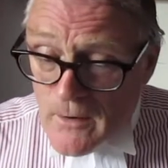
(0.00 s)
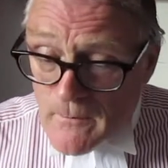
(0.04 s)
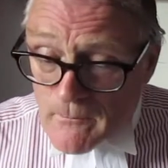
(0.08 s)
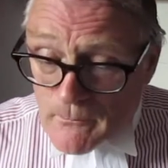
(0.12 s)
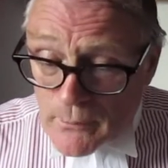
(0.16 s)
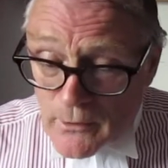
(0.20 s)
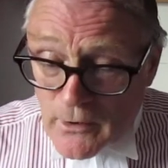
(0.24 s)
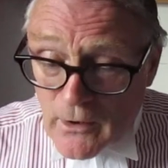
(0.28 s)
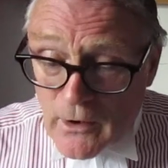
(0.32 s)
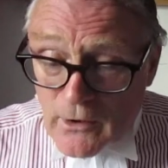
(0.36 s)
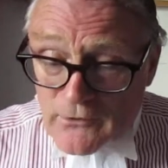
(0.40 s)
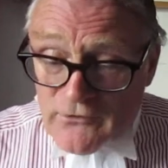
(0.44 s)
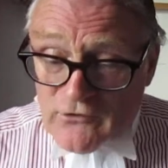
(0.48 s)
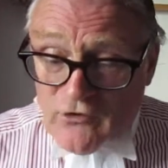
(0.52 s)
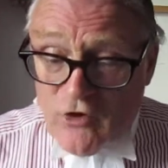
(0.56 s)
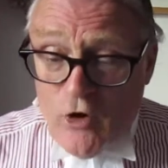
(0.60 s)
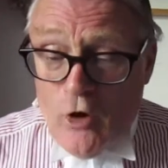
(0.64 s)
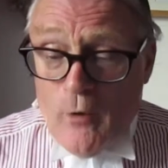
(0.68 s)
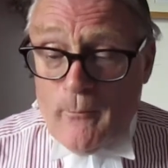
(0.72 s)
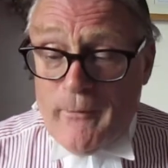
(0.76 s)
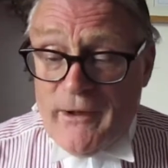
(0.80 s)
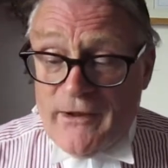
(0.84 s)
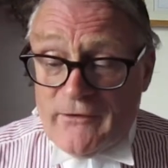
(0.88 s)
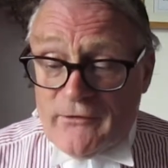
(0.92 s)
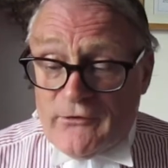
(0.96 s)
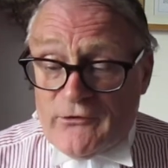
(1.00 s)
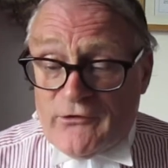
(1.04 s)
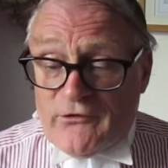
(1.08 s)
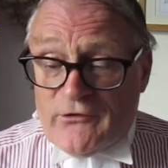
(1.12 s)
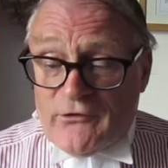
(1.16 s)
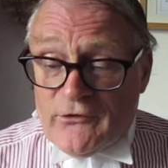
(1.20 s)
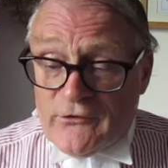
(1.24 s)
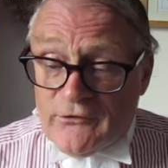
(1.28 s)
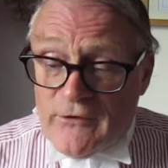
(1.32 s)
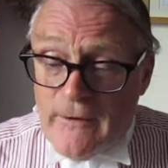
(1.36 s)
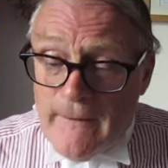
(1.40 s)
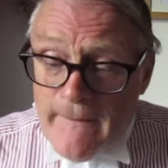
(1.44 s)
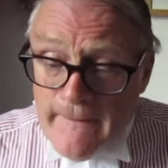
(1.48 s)
Bird comments
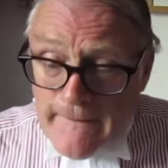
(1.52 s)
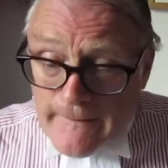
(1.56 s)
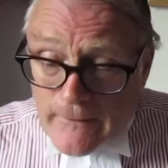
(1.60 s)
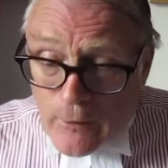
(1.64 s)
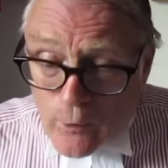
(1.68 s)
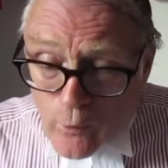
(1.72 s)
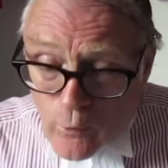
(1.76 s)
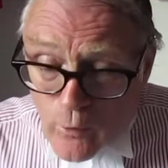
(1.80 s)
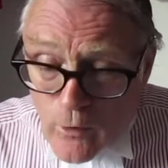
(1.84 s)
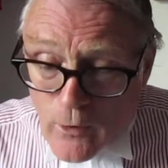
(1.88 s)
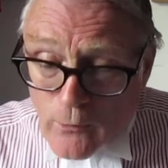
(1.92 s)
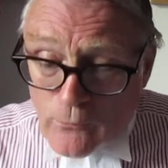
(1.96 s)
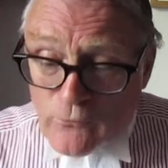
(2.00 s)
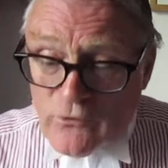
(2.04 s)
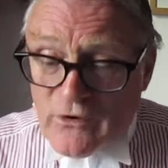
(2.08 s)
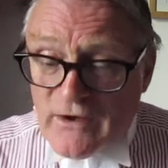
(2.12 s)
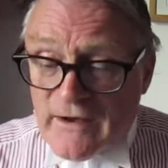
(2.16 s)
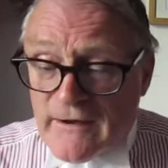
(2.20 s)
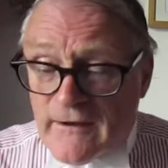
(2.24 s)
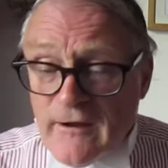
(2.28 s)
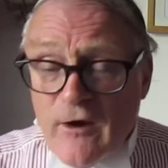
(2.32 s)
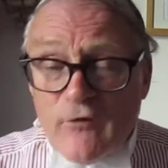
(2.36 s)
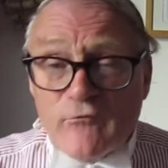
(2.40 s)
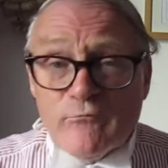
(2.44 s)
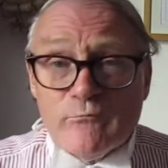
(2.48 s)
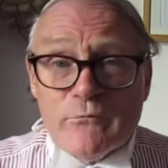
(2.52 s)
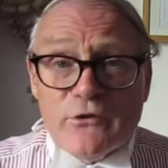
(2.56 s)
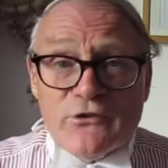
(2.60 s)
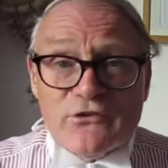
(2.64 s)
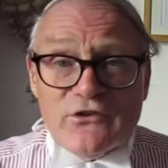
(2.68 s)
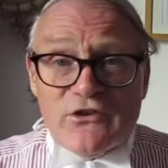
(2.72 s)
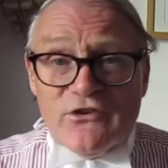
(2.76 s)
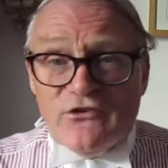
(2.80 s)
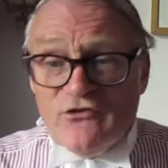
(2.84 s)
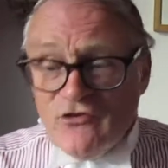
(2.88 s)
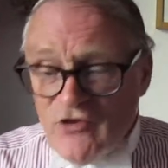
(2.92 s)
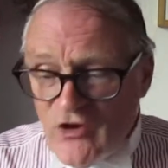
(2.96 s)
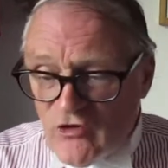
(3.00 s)
that, quote, government
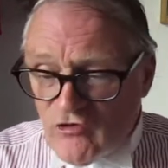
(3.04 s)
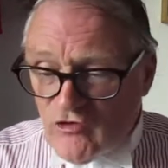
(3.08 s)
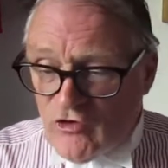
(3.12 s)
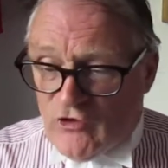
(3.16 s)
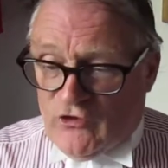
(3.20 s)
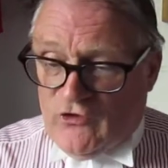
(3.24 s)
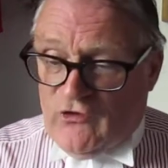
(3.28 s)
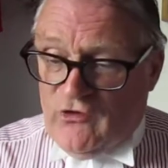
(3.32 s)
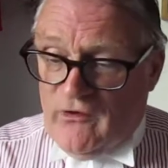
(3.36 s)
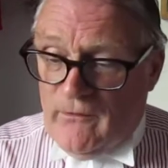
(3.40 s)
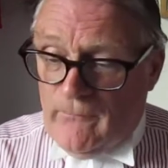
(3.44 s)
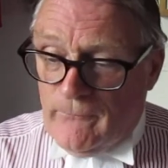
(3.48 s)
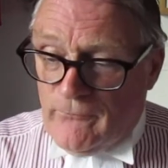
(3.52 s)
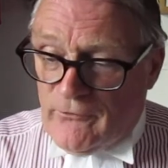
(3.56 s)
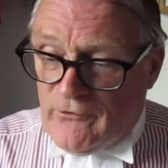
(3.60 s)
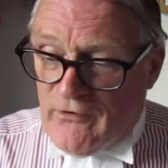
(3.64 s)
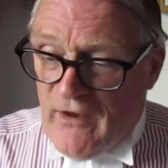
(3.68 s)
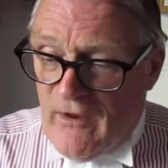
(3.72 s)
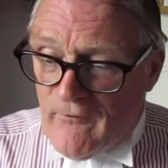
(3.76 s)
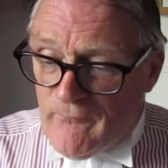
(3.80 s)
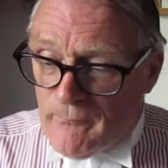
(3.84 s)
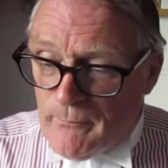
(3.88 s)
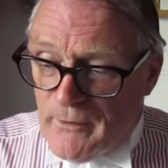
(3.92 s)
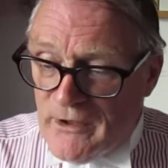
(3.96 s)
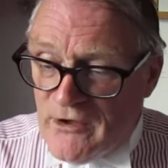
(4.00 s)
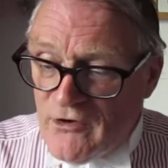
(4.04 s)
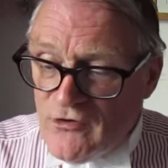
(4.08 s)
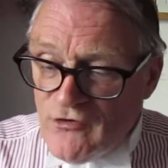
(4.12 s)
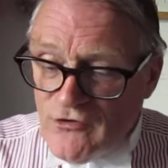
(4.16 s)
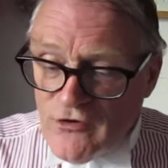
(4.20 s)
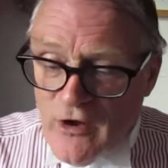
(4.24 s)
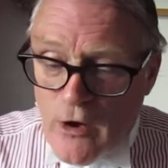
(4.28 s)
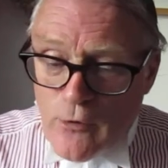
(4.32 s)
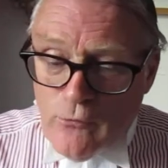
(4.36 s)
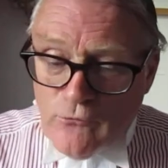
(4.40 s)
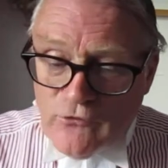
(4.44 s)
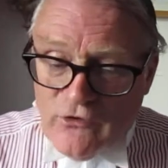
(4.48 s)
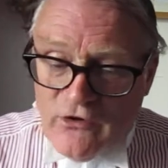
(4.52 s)
initiatives have been
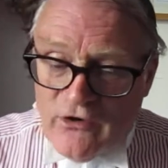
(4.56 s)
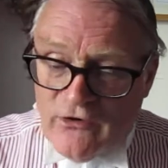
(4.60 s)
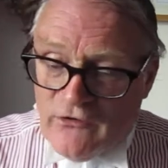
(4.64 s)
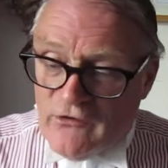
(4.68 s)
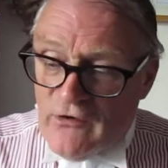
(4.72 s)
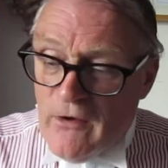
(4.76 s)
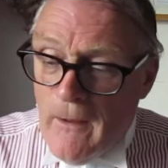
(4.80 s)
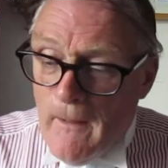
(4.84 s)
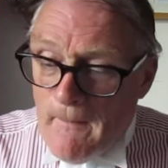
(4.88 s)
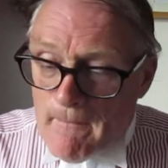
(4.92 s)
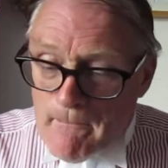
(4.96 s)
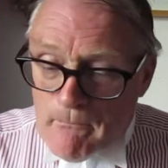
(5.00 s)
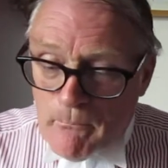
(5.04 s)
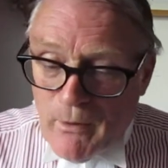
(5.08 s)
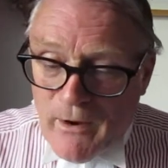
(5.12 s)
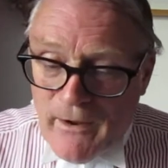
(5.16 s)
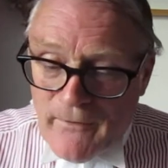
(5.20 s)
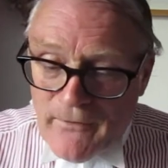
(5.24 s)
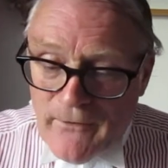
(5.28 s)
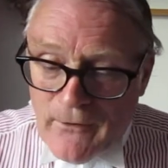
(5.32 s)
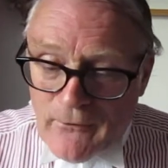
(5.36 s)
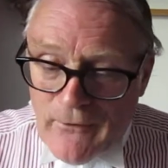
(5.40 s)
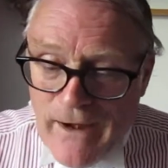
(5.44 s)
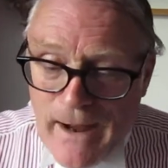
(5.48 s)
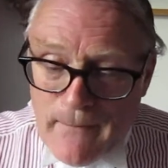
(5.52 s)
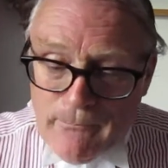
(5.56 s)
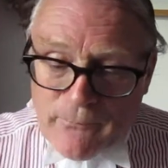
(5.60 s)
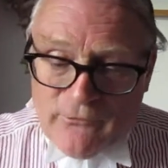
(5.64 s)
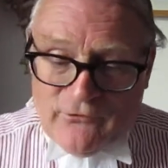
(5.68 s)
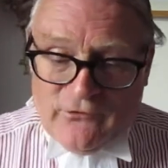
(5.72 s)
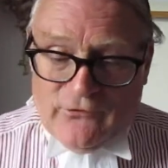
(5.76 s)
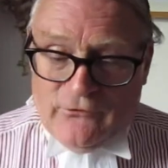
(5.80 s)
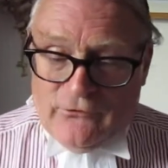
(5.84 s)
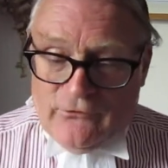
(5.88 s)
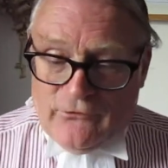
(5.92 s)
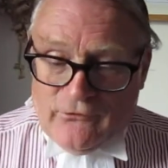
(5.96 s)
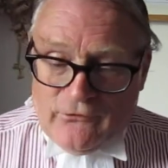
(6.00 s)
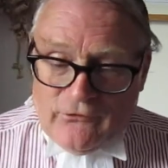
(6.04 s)
noted by their
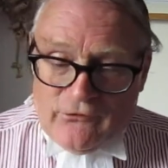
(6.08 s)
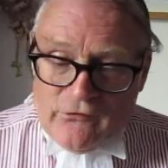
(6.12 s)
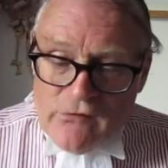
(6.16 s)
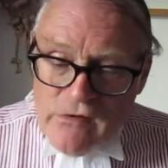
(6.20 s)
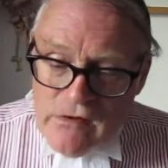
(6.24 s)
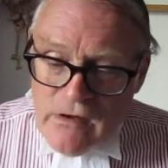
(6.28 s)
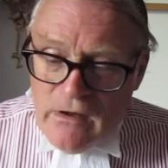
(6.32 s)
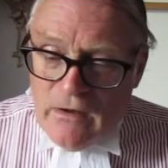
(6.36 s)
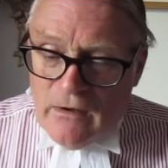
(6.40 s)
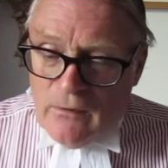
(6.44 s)
absence,